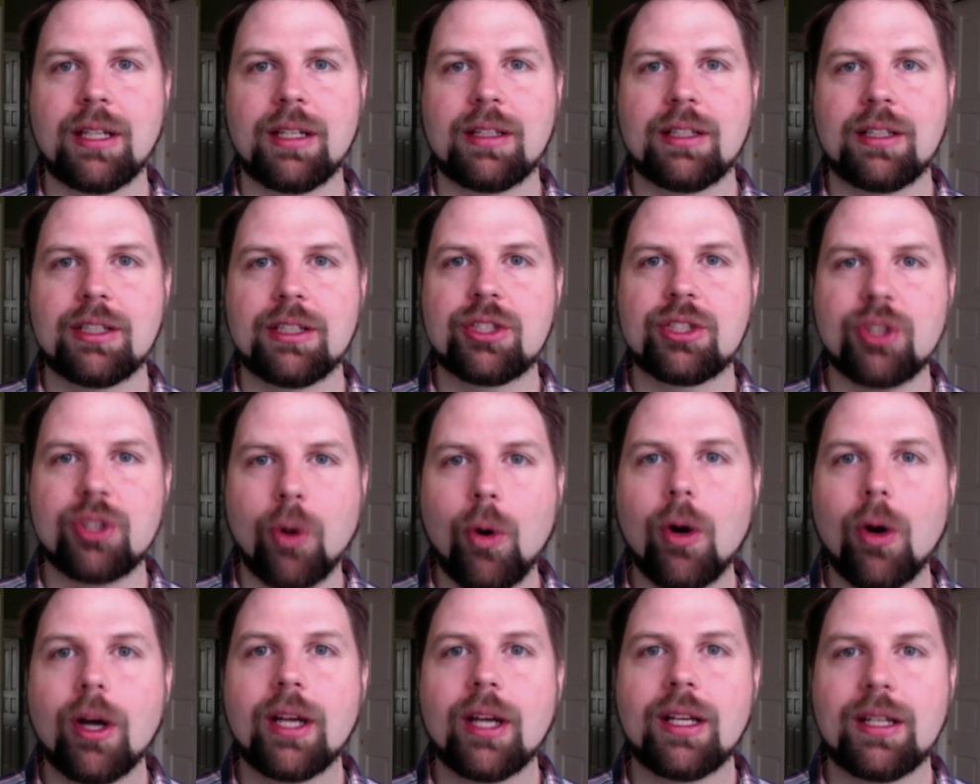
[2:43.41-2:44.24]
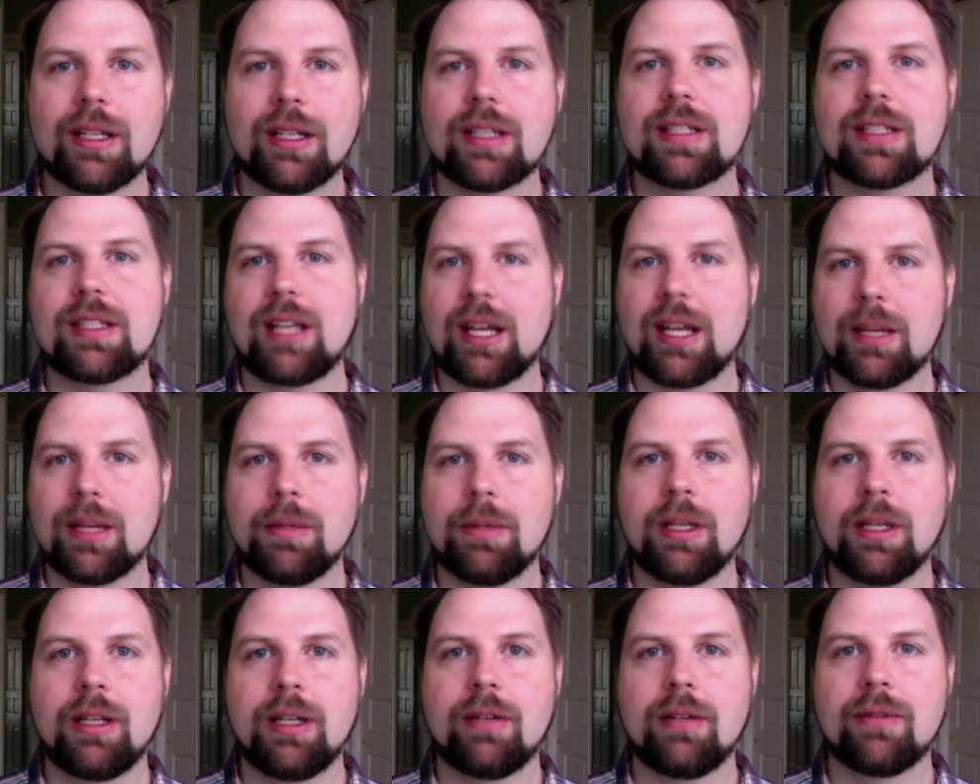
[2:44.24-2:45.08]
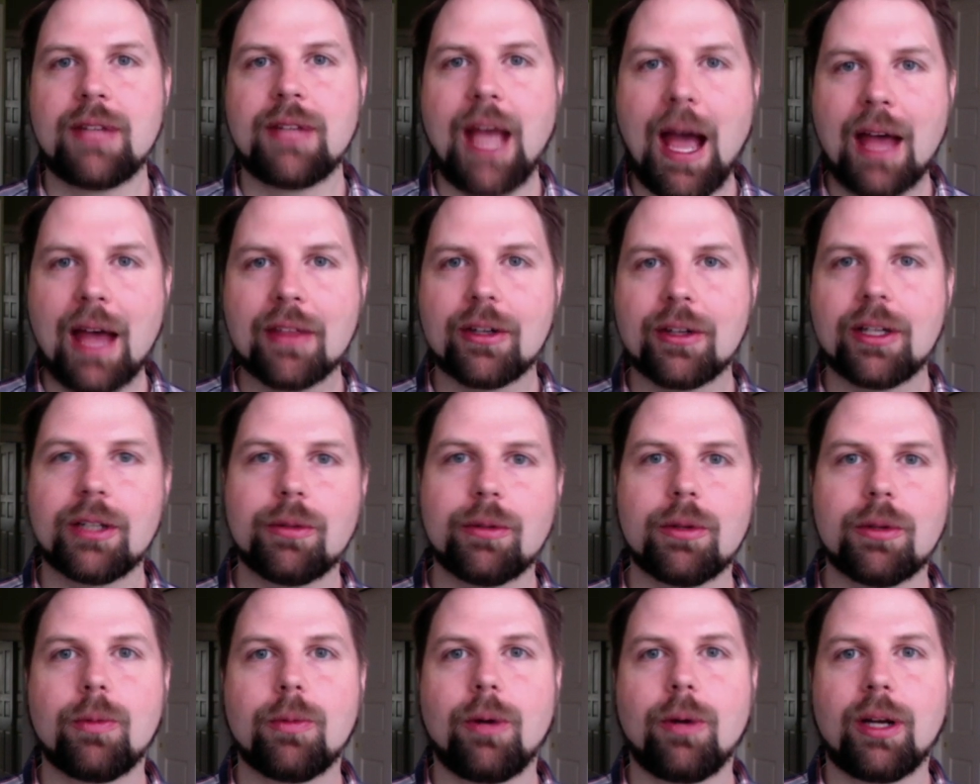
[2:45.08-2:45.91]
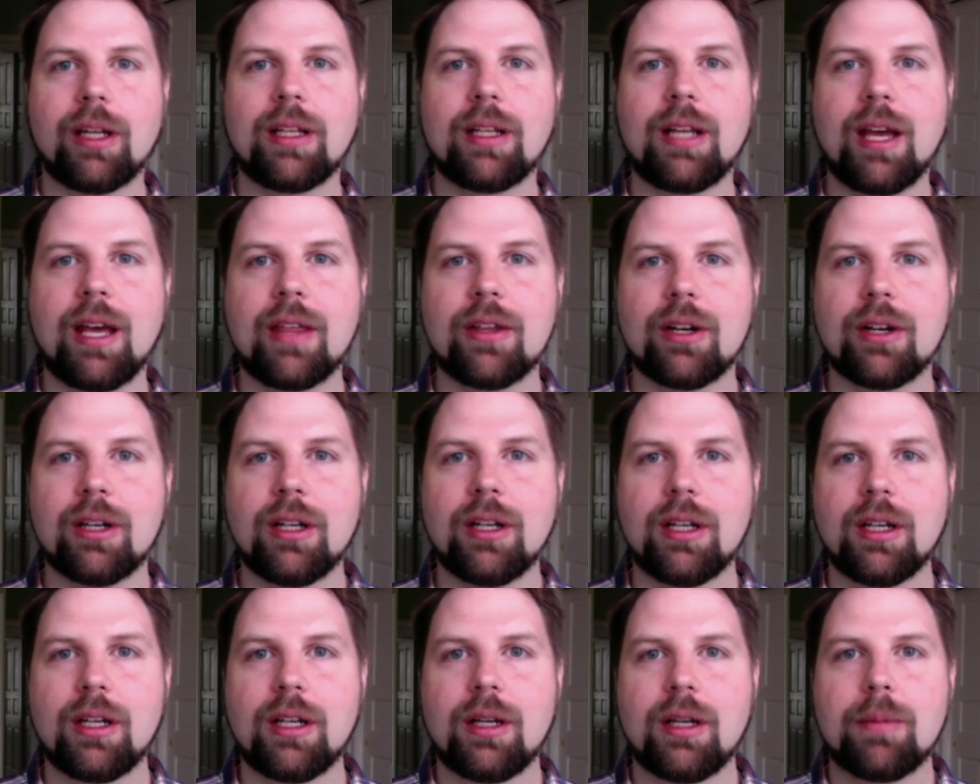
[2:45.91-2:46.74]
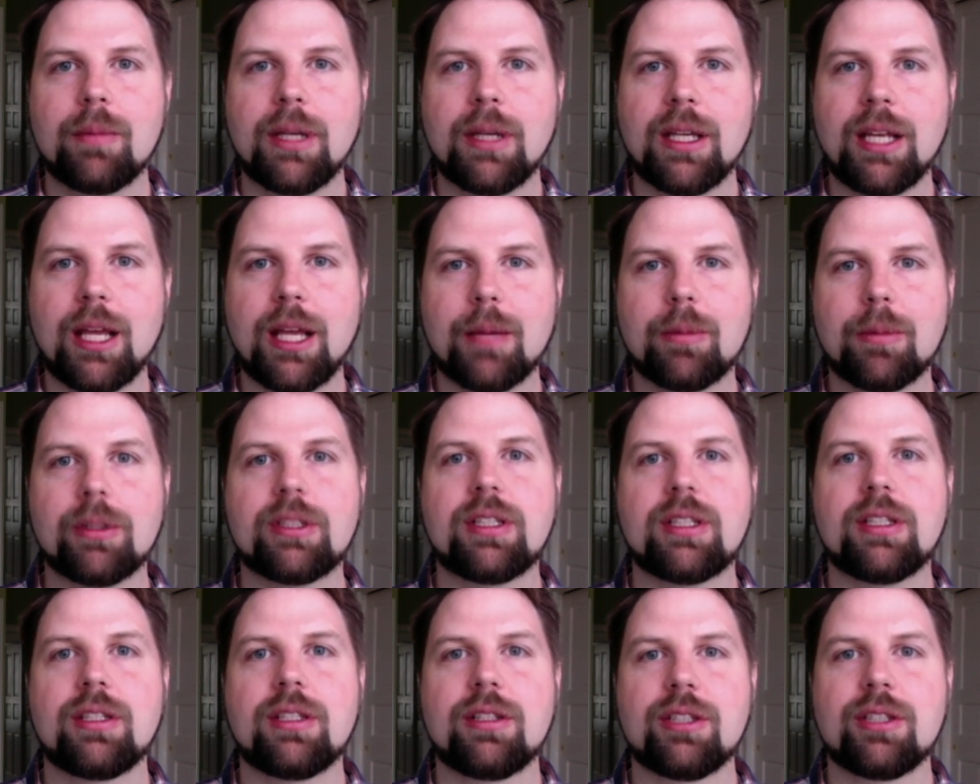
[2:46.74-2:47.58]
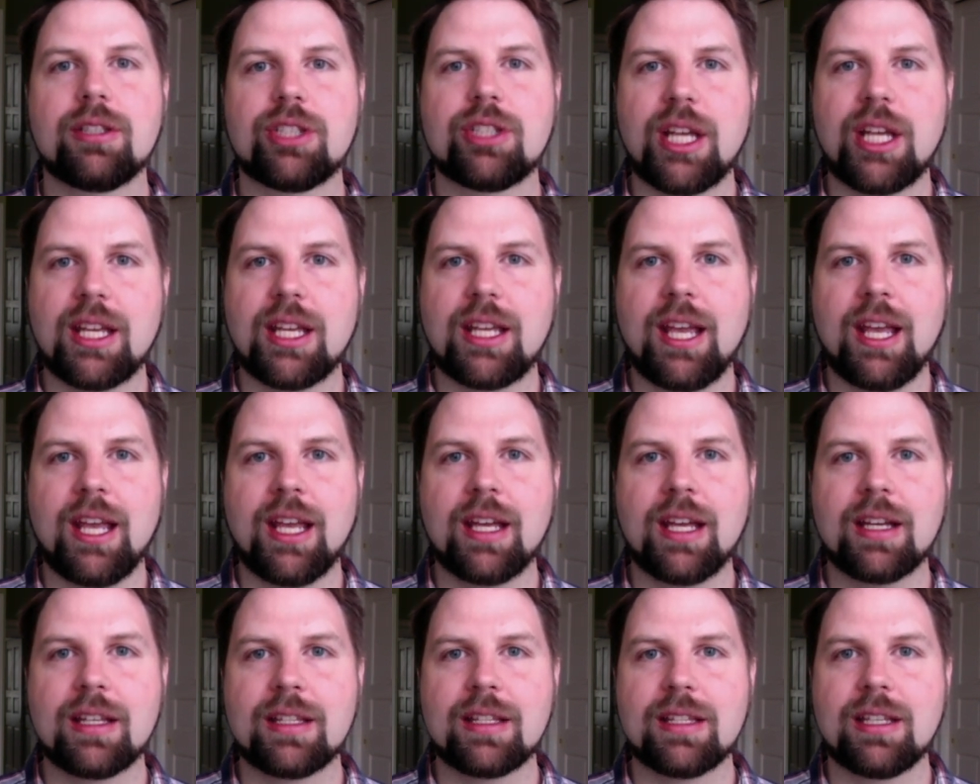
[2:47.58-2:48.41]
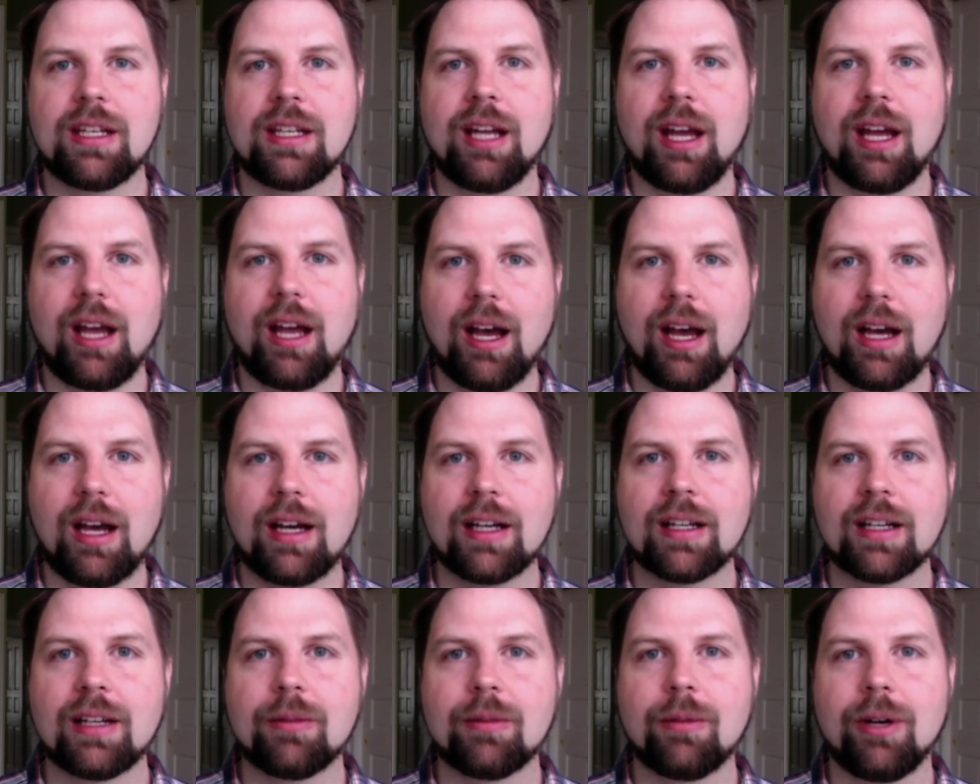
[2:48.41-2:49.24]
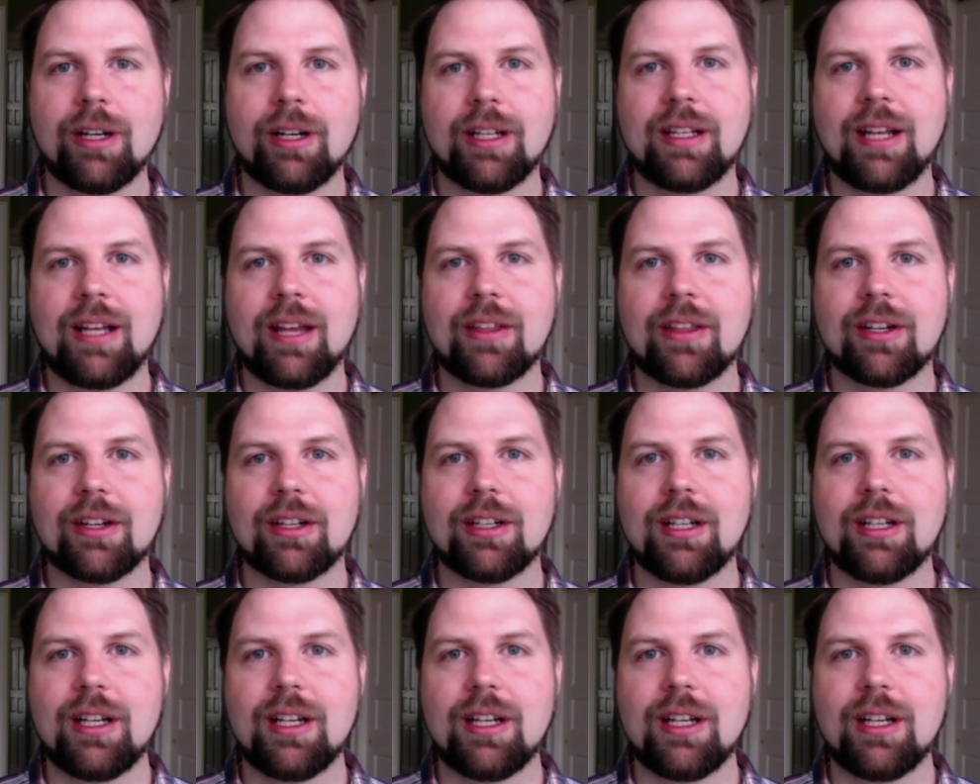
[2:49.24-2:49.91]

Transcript: The joy and excitement of gathering with one another, being able to shake hands and hug one another,